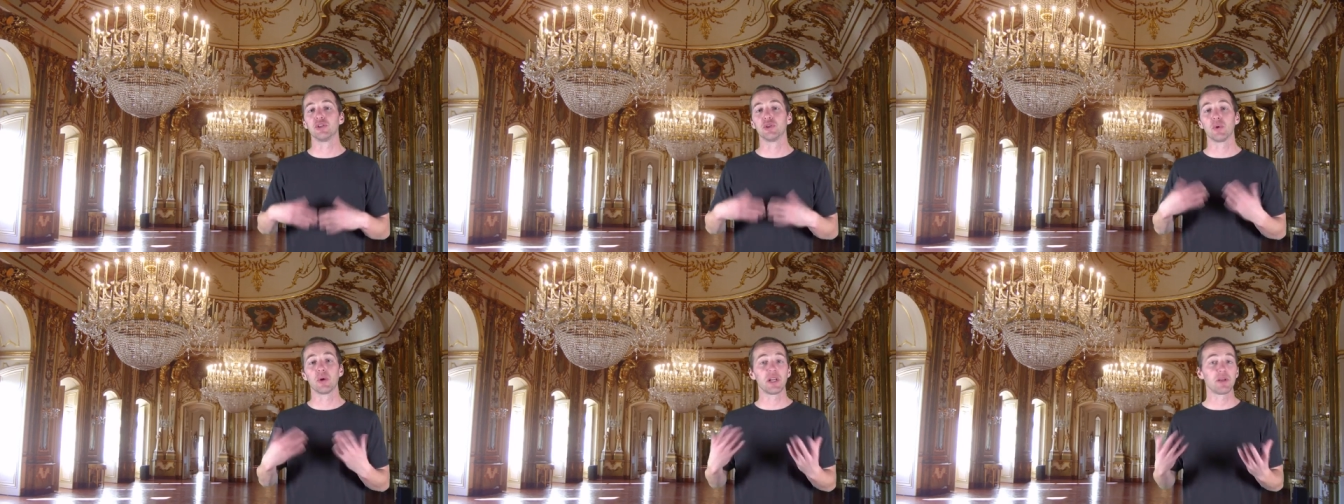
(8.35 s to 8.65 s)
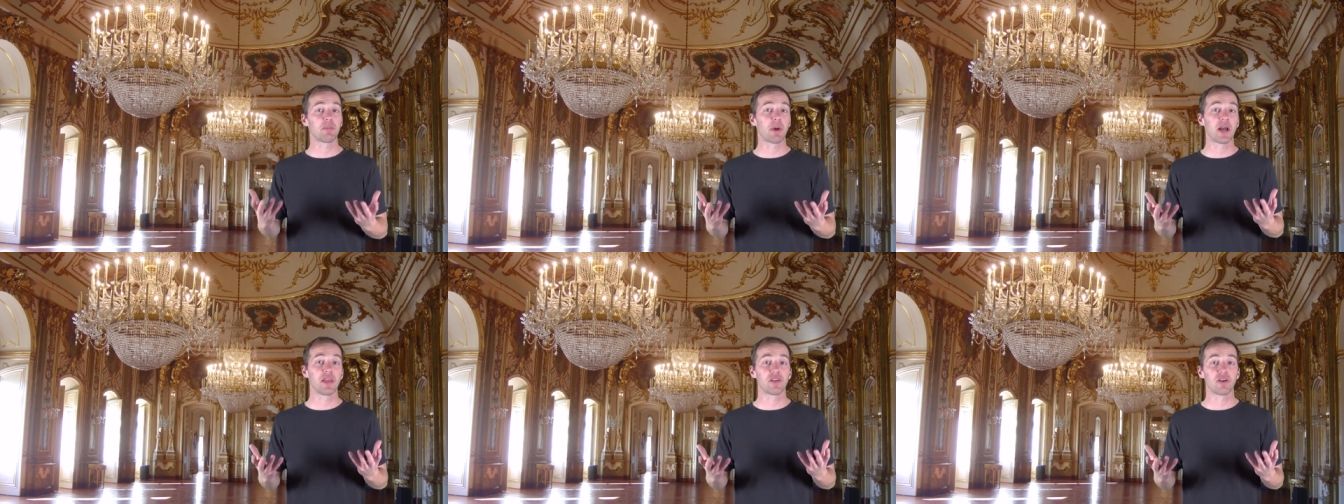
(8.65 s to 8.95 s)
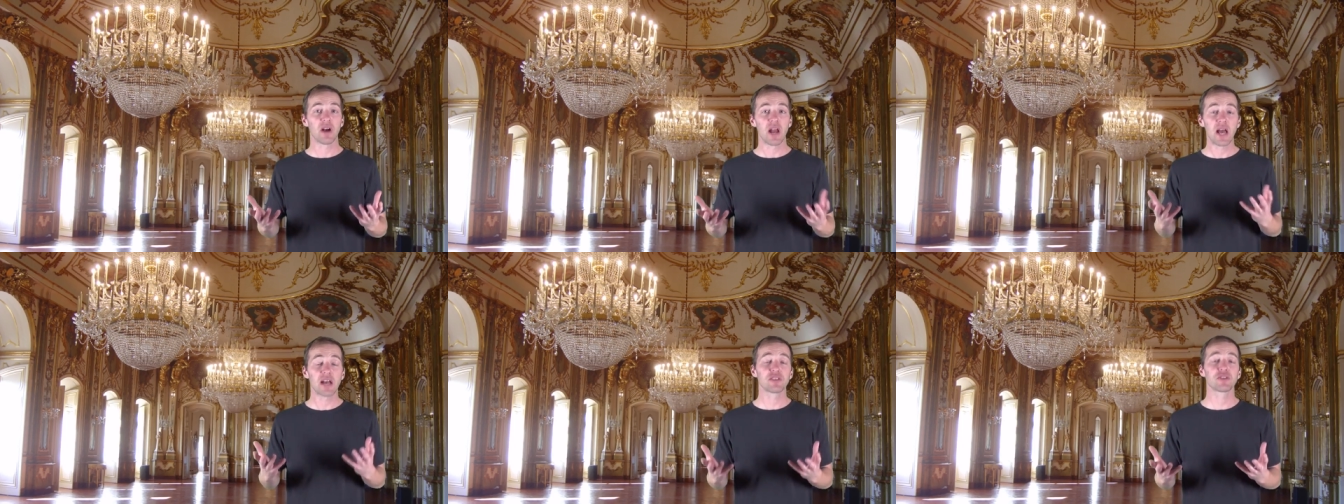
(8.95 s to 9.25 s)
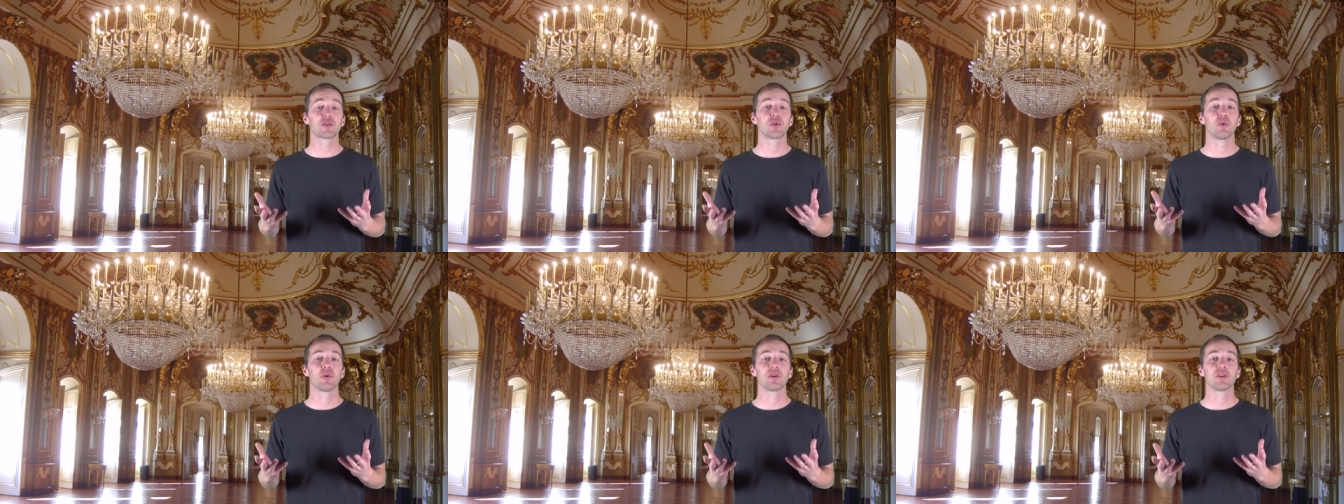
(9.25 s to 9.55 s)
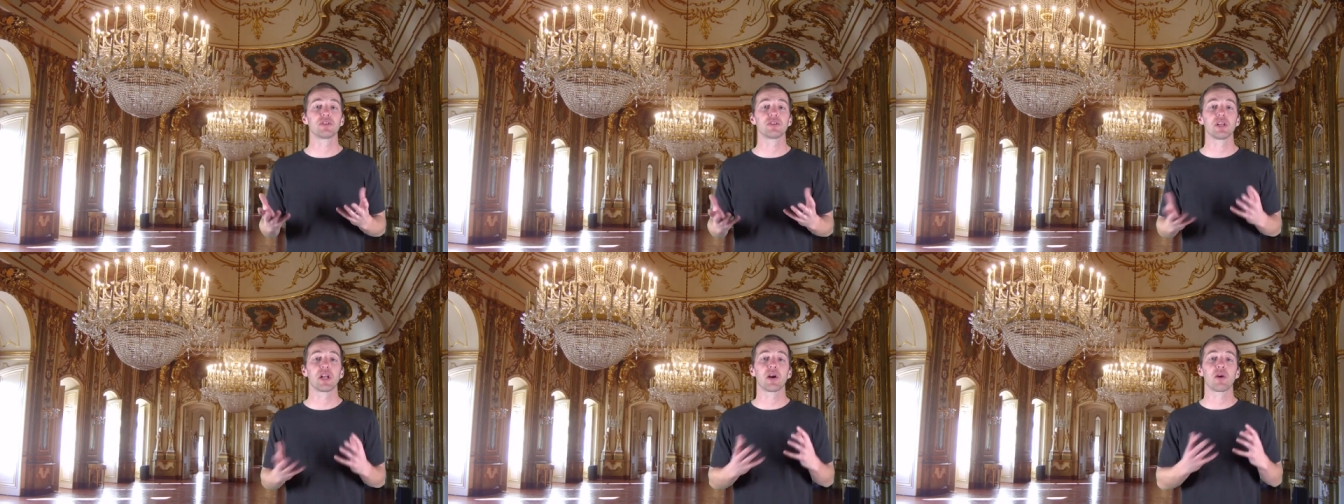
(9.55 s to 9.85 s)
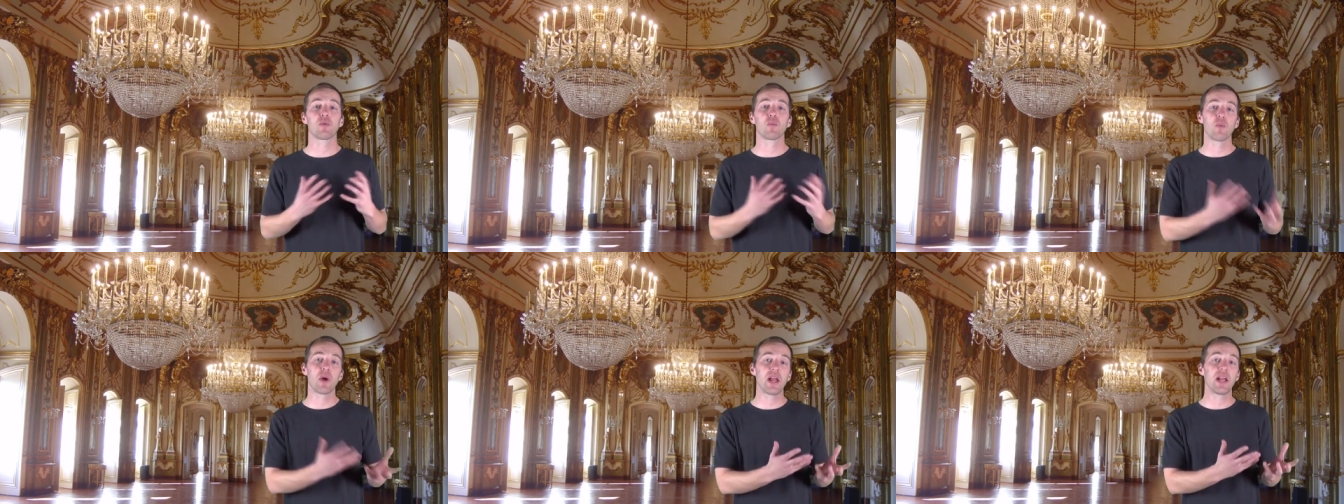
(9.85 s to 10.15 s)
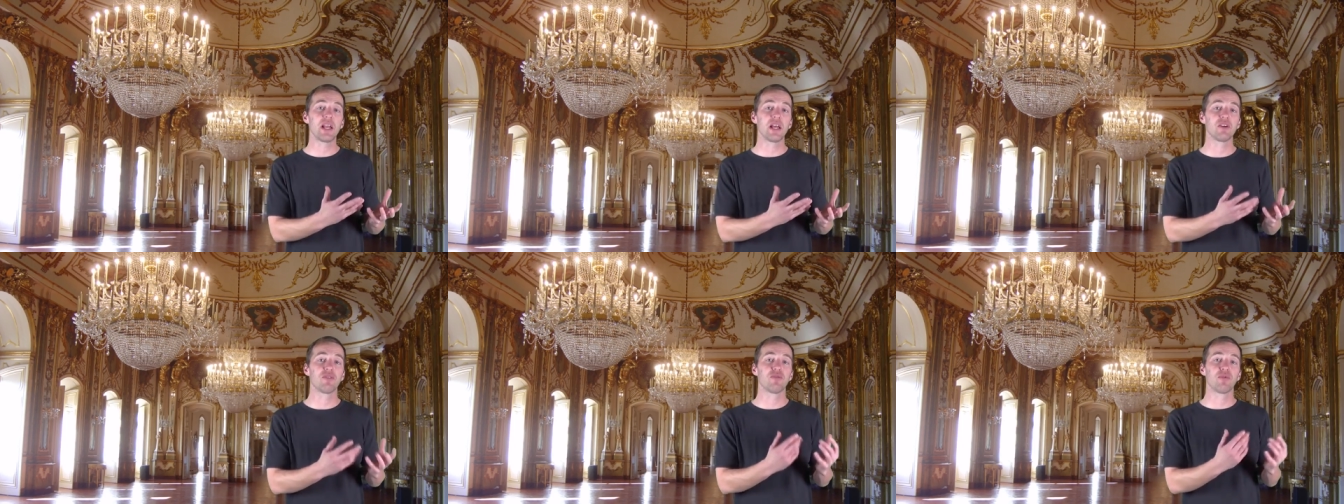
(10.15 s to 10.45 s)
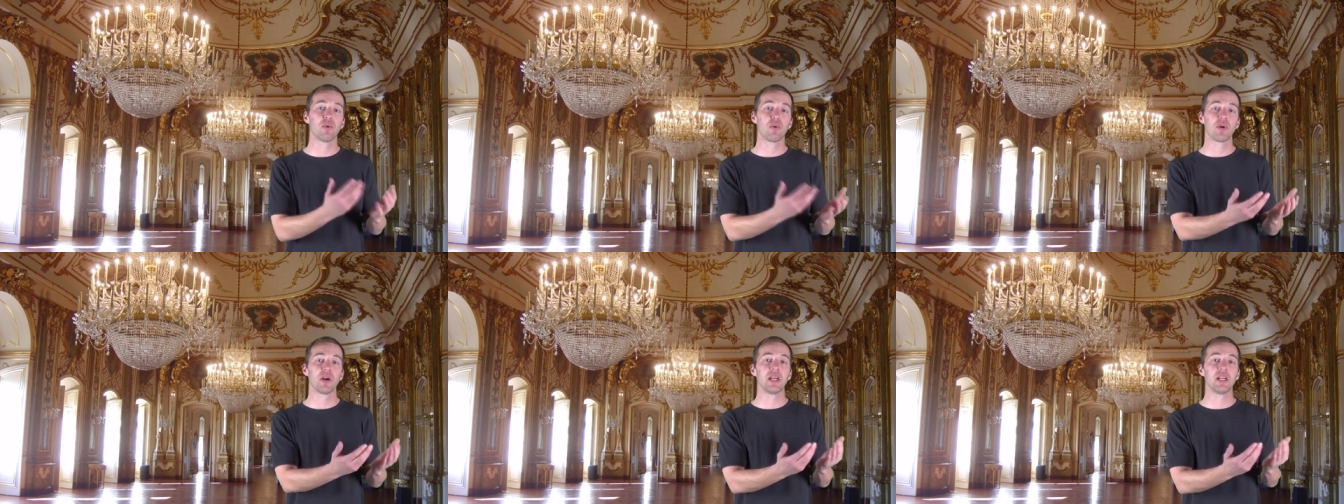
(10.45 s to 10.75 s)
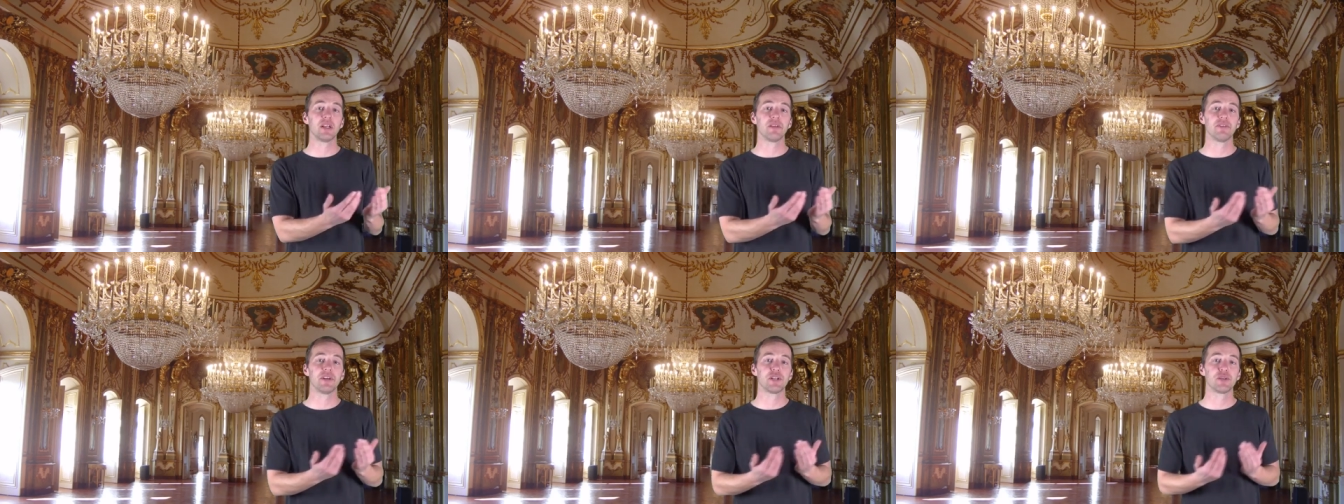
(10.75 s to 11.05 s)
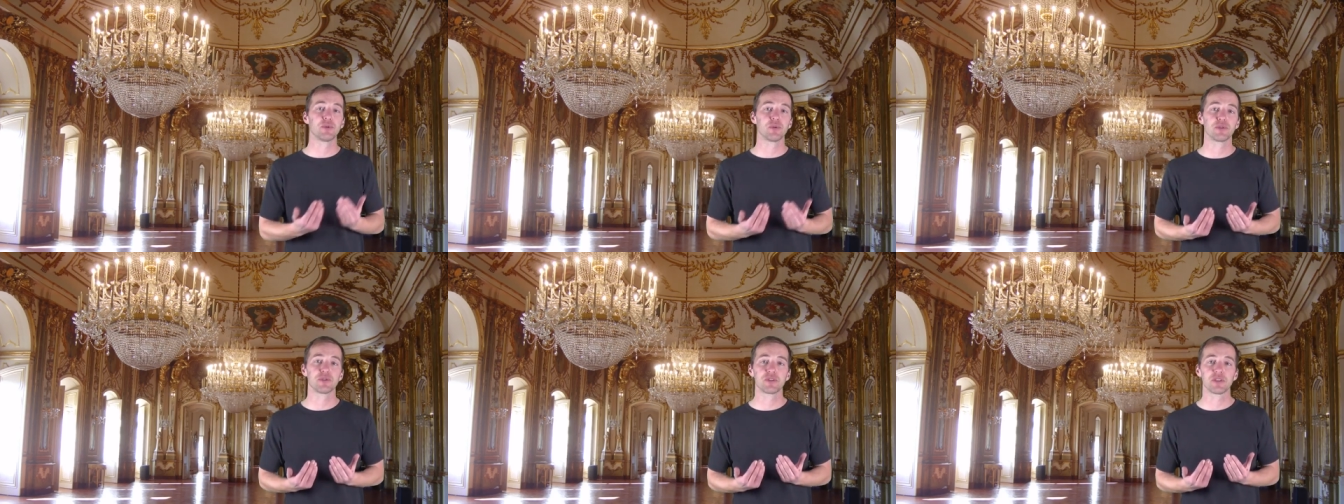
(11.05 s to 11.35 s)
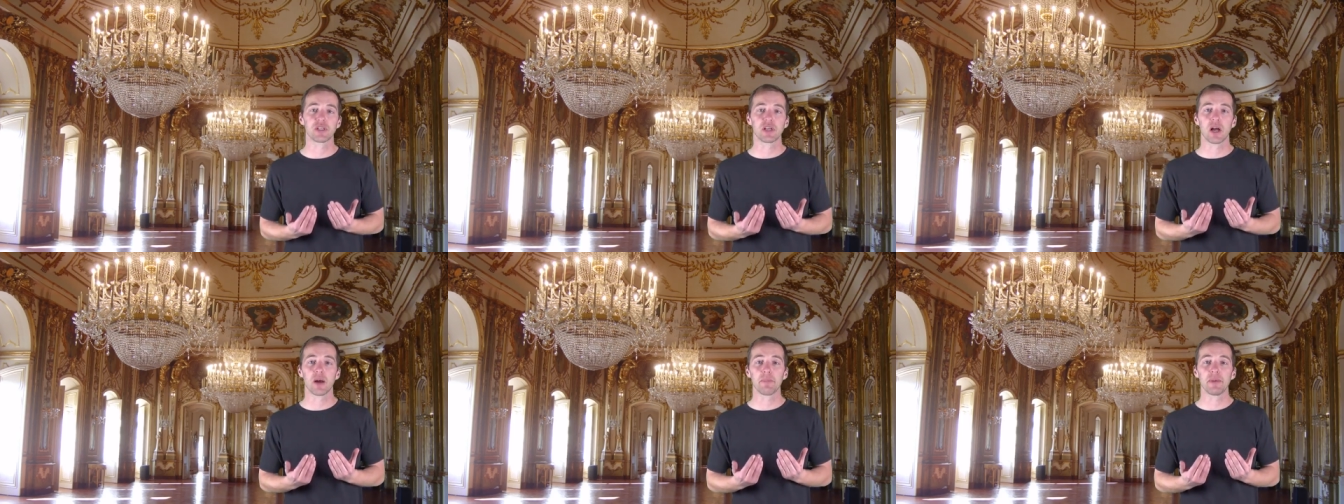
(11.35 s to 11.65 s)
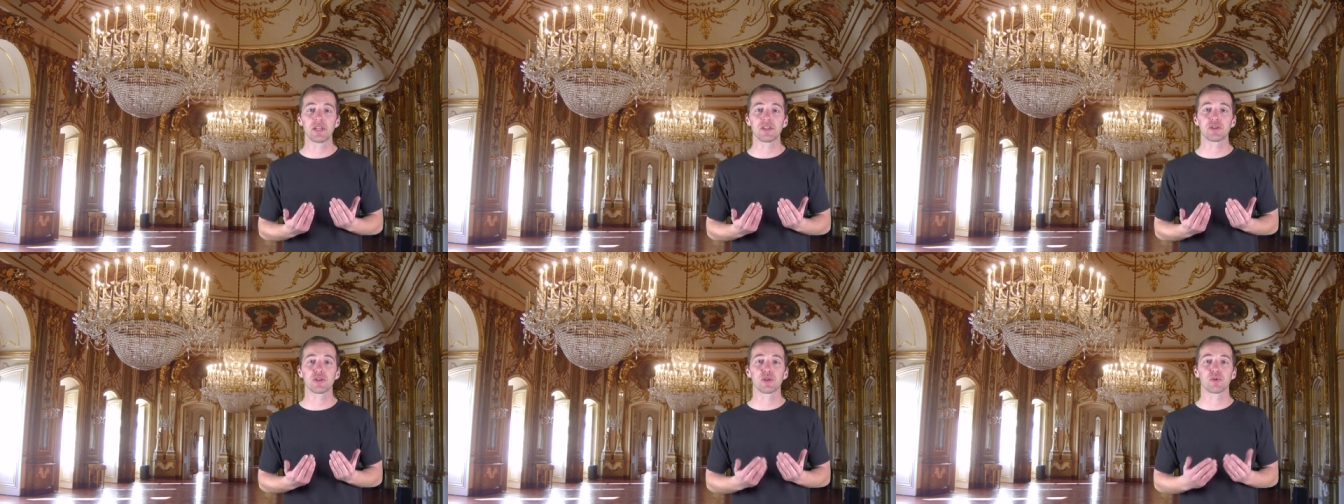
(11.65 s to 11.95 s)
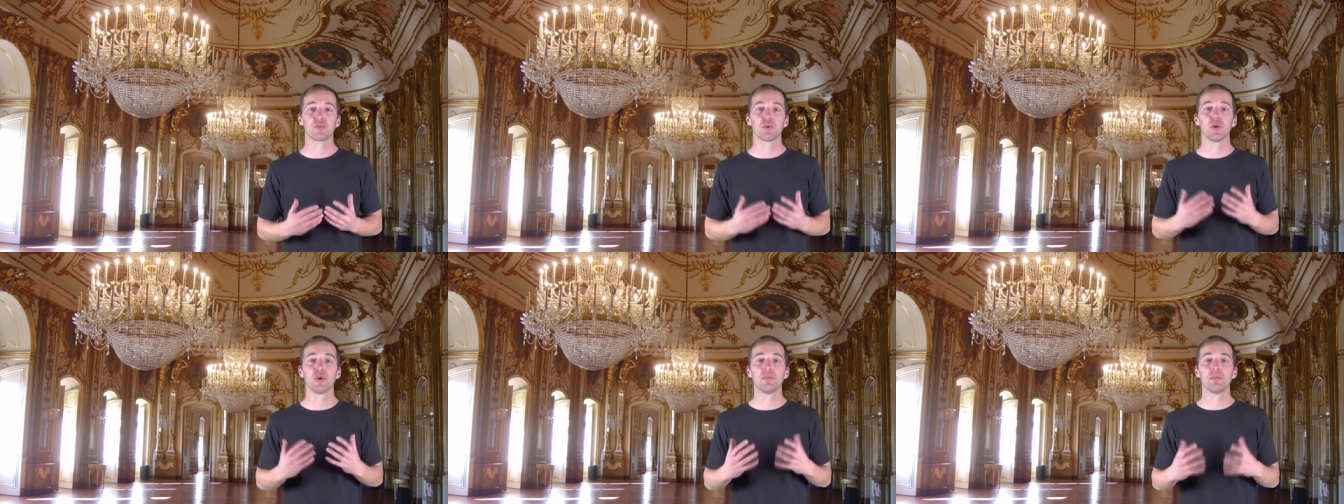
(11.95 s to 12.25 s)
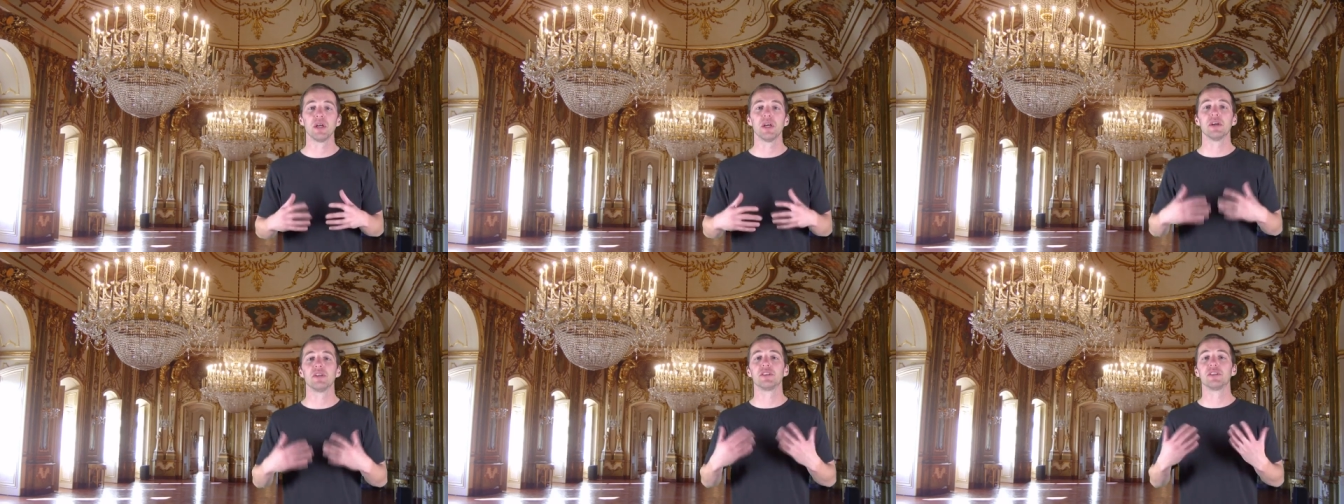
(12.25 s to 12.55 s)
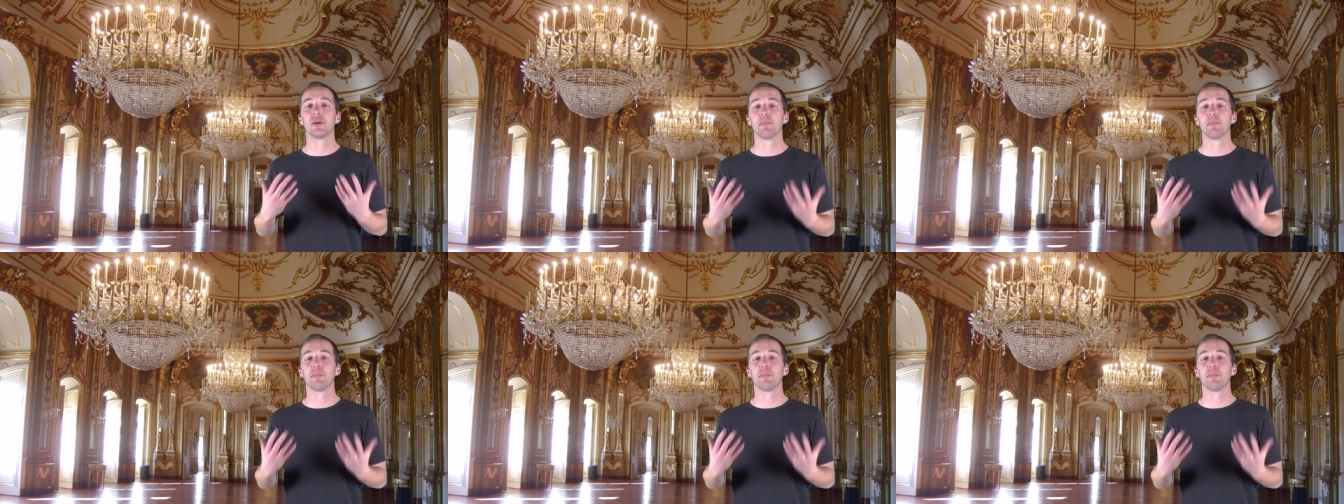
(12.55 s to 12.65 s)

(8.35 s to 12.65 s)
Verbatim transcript: joined by their escorts and are waiting for individuals to come into the room